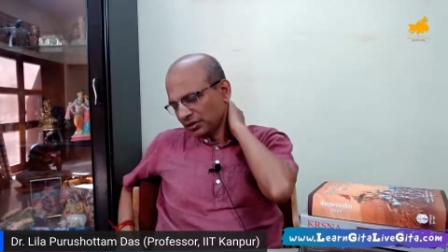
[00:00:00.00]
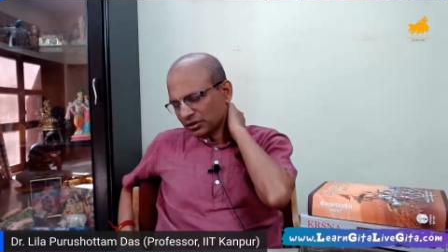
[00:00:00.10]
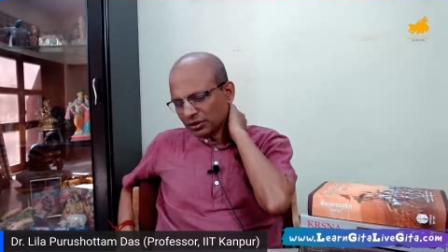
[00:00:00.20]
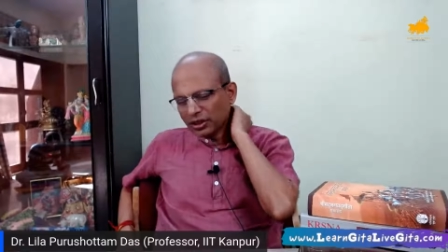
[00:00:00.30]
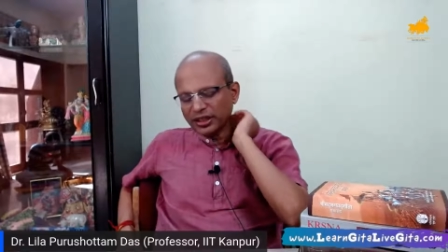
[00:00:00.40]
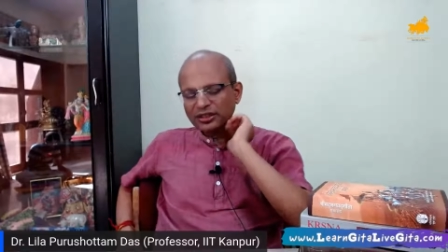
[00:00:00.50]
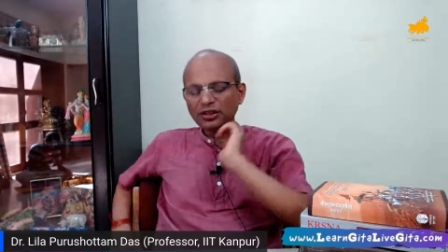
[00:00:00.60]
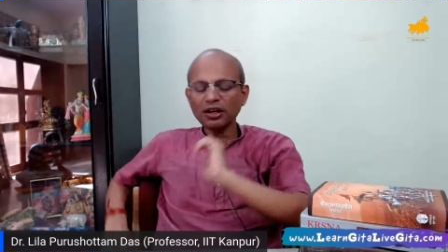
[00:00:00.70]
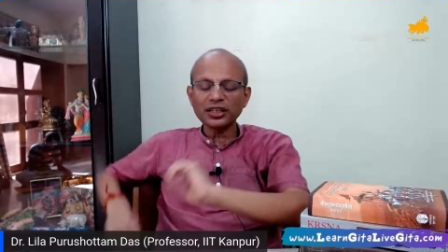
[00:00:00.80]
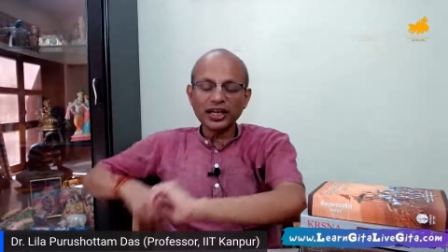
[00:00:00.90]
So it is
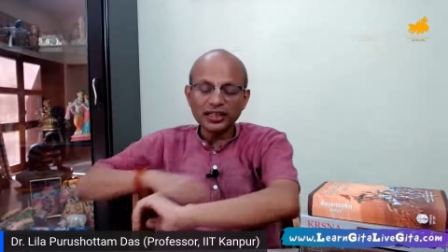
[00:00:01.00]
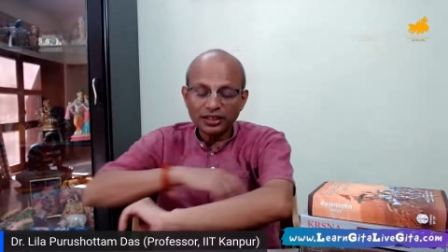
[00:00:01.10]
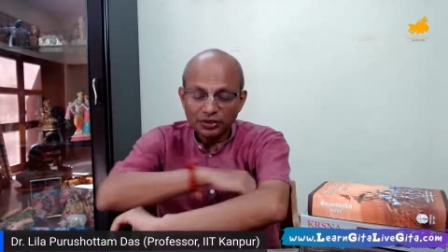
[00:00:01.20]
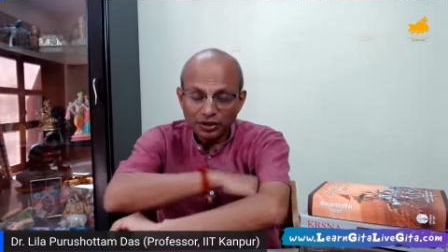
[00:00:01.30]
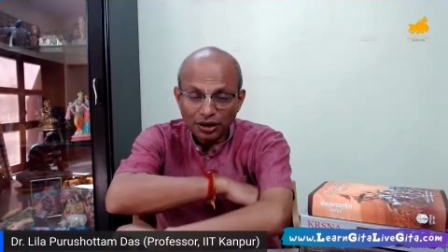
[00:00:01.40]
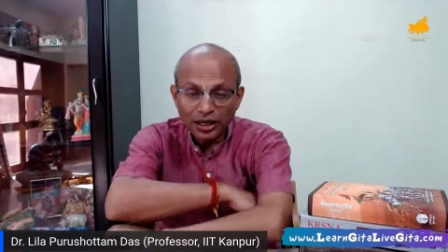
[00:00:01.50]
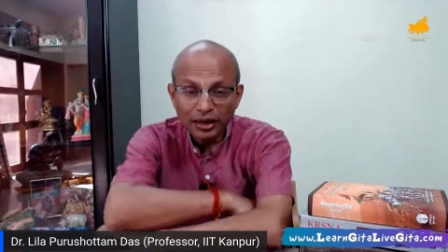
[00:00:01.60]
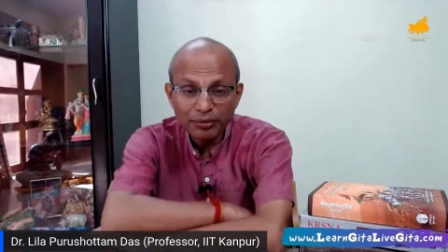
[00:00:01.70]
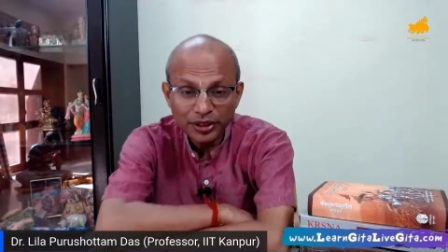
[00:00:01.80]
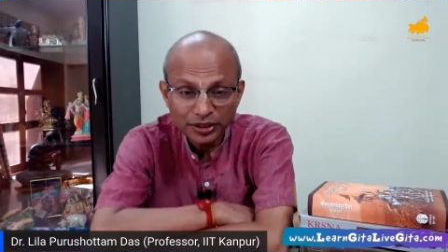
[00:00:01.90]
not that it will not
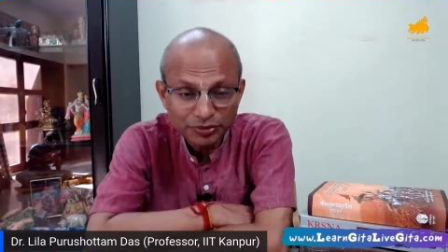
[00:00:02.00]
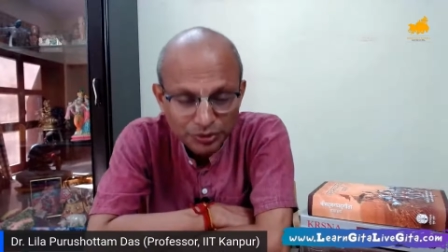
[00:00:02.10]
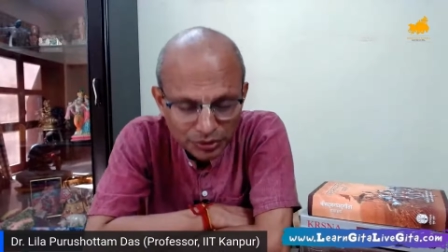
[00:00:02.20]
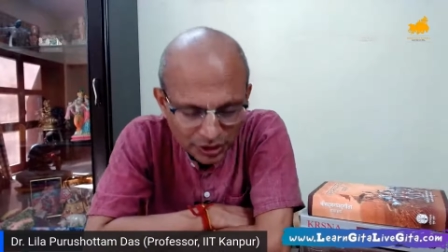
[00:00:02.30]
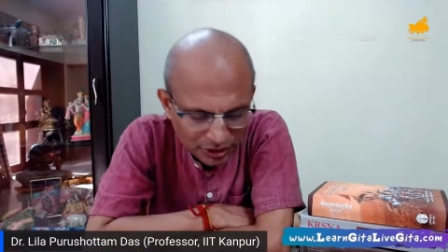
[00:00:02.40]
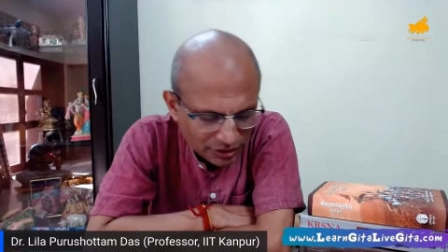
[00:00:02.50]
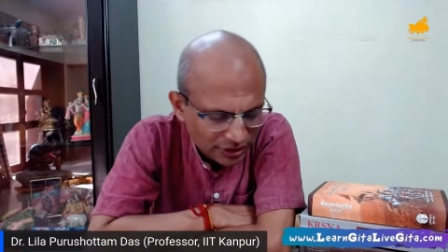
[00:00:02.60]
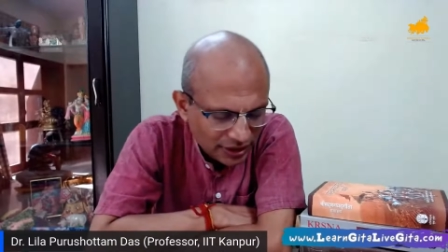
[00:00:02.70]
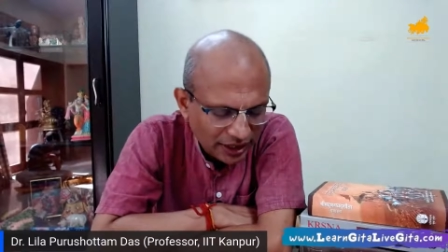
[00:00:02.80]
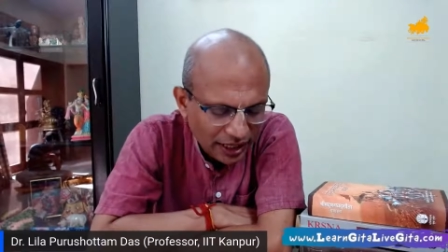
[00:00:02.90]
happen in the future.
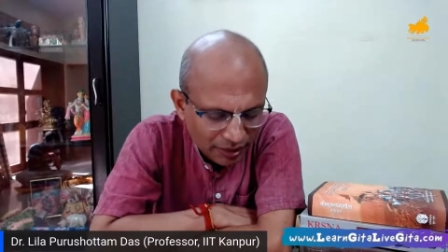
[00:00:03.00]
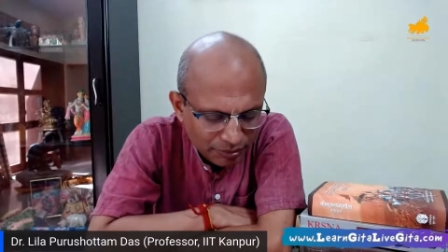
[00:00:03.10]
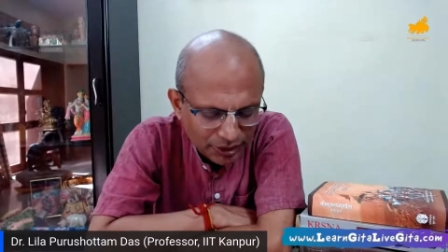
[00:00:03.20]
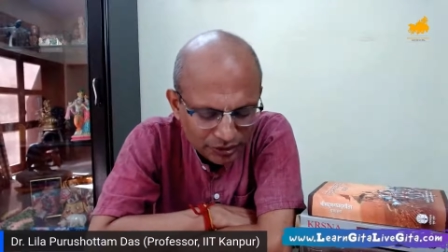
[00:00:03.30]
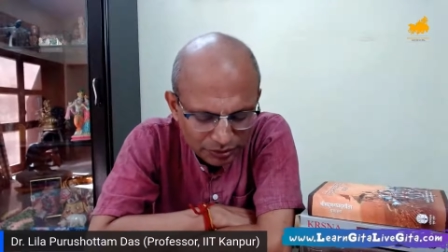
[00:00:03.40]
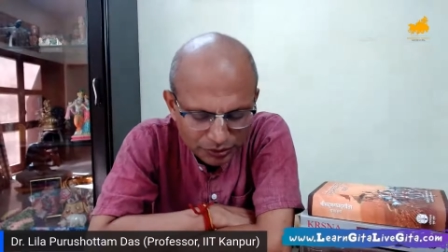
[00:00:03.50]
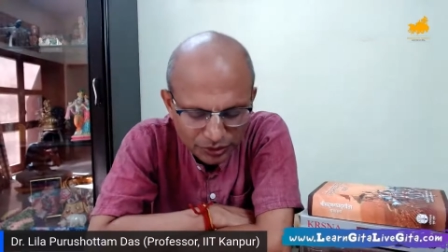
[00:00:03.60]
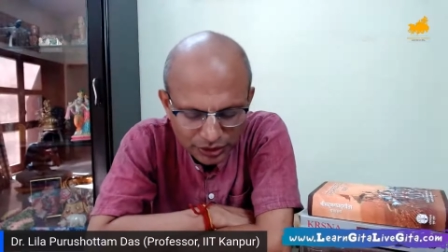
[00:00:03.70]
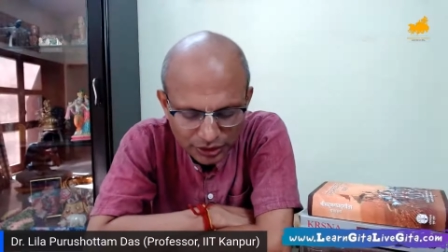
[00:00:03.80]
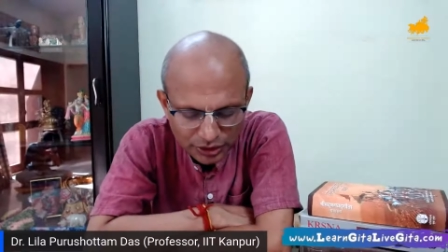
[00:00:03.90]
It can happen in the
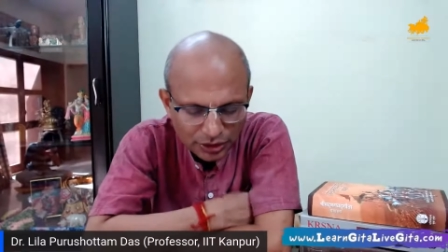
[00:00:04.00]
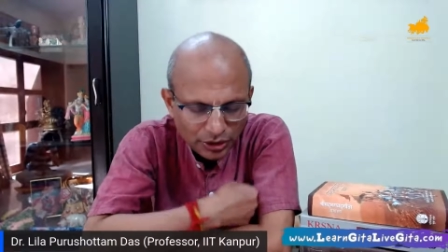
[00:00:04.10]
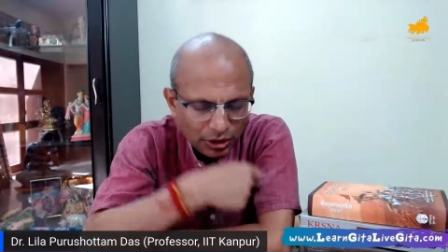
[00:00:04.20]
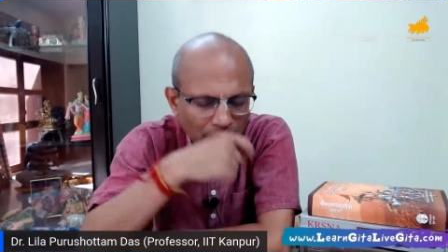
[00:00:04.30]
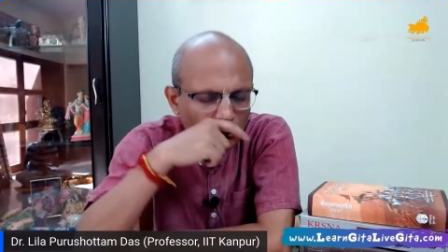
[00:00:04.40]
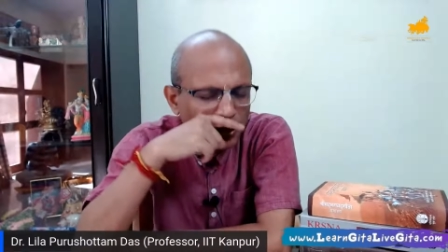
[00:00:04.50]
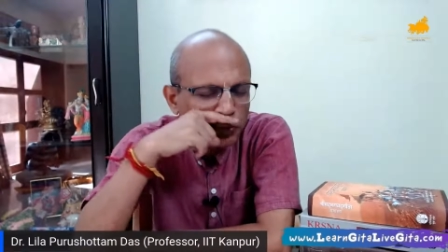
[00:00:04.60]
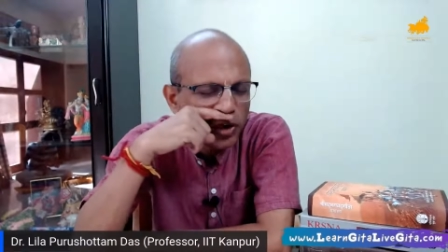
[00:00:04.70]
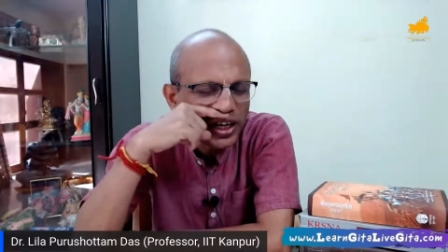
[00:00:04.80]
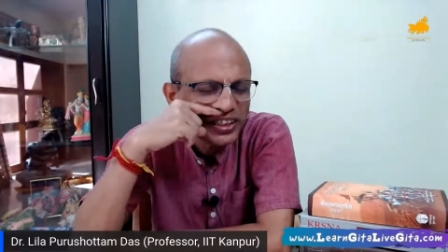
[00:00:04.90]
future. But
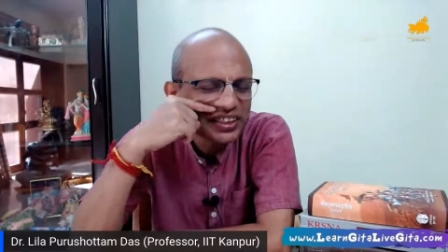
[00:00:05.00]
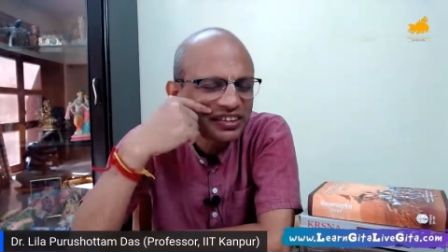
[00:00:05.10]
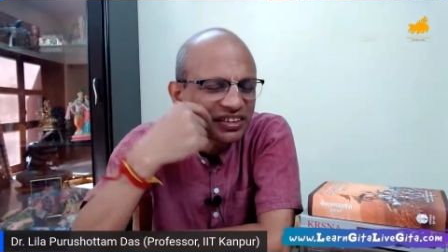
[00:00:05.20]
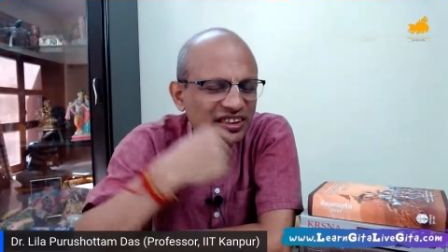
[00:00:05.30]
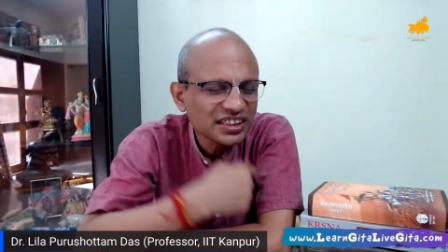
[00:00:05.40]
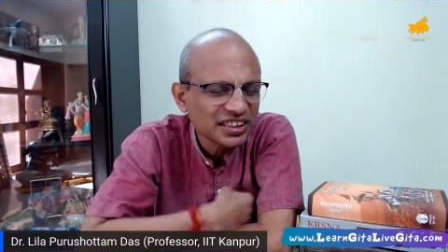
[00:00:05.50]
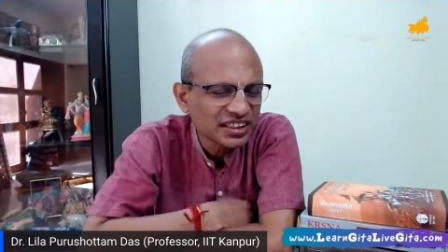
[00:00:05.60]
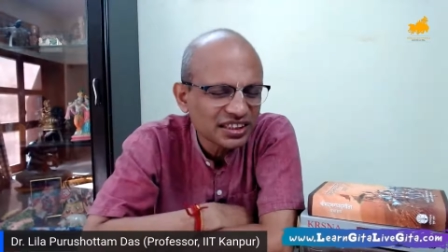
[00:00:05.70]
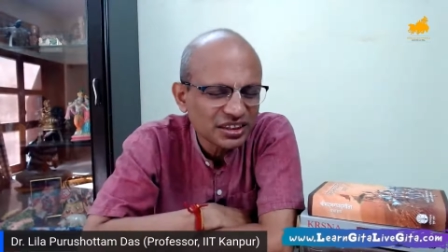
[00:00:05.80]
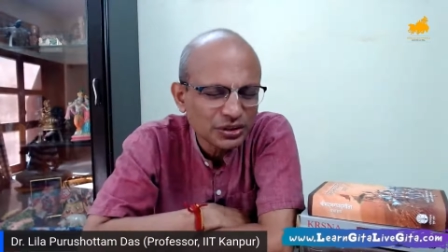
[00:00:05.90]
what is interesting
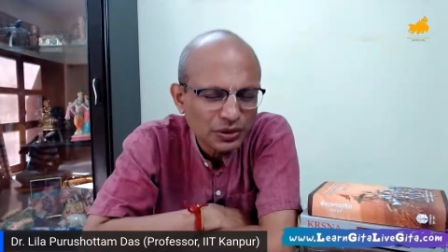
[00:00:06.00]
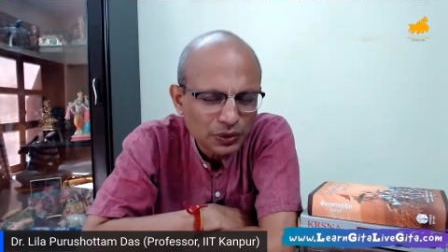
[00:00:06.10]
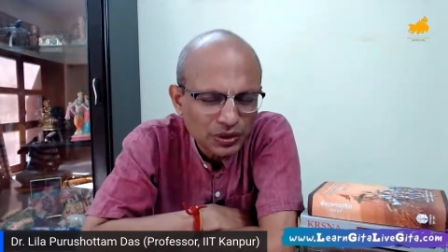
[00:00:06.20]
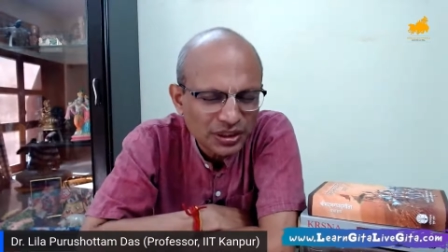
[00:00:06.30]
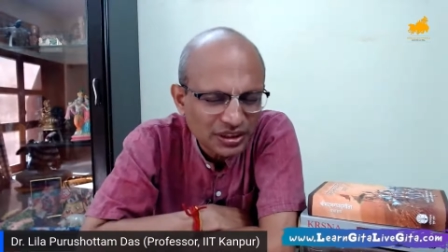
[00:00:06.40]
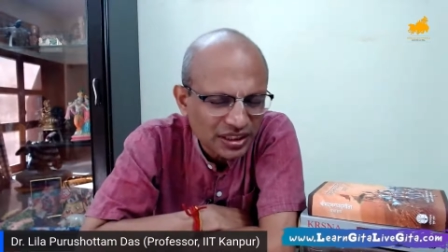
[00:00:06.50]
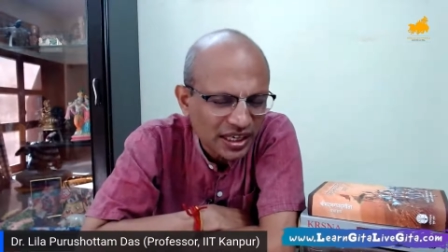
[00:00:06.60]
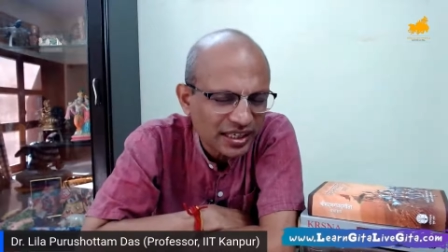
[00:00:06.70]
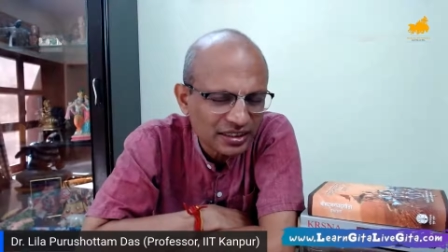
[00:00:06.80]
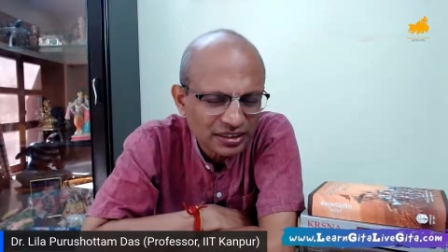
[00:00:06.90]
in this story is
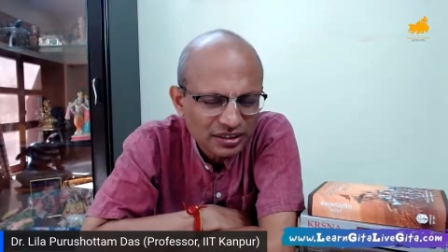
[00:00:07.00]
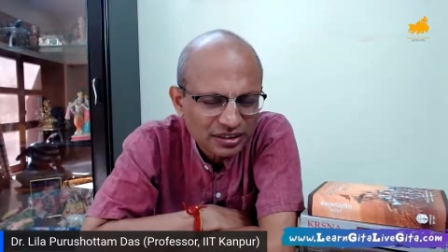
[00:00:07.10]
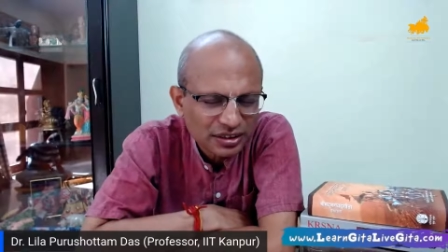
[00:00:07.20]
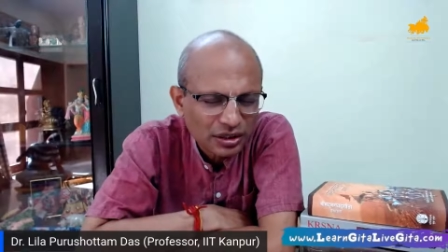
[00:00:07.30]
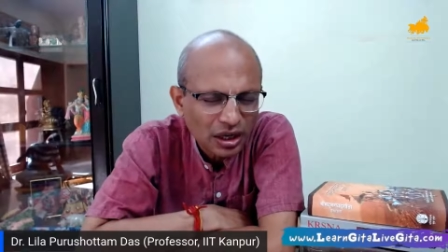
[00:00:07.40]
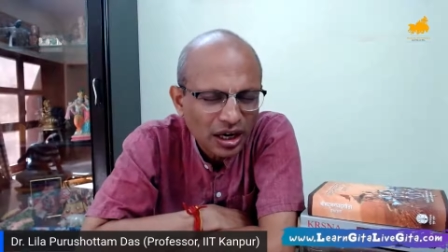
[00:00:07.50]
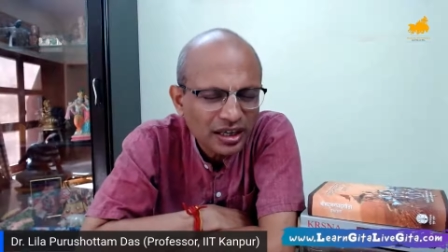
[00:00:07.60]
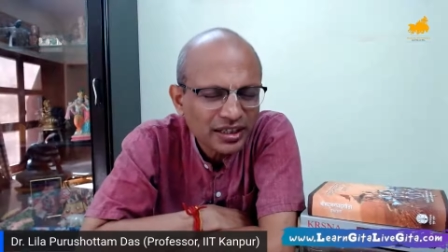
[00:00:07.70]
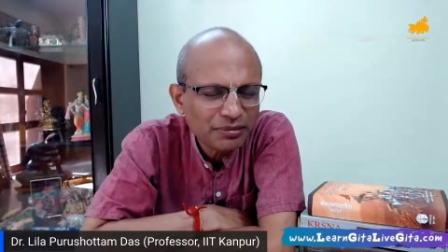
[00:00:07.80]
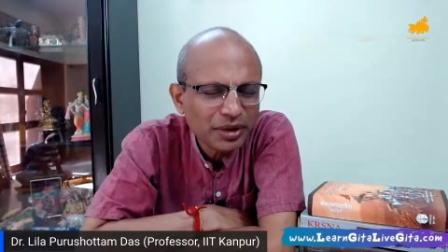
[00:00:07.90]
that
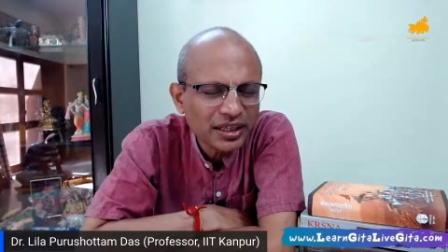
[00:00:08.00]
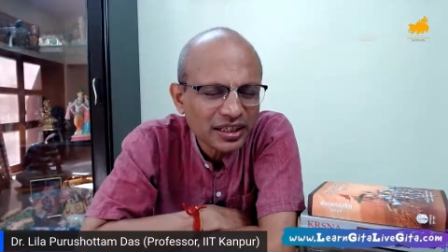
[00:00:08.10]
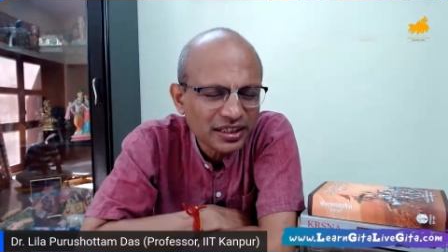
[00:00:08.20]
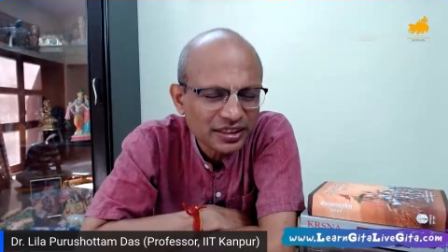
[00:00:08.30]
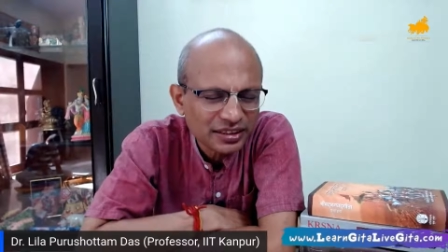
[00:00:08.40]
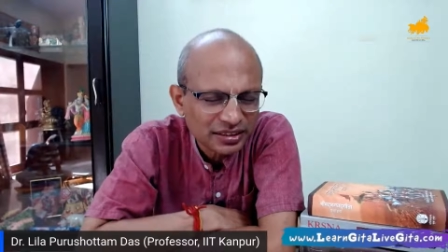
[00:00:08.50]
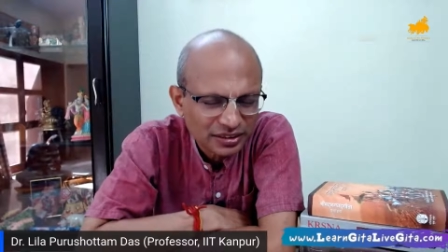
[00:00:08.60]
ultimately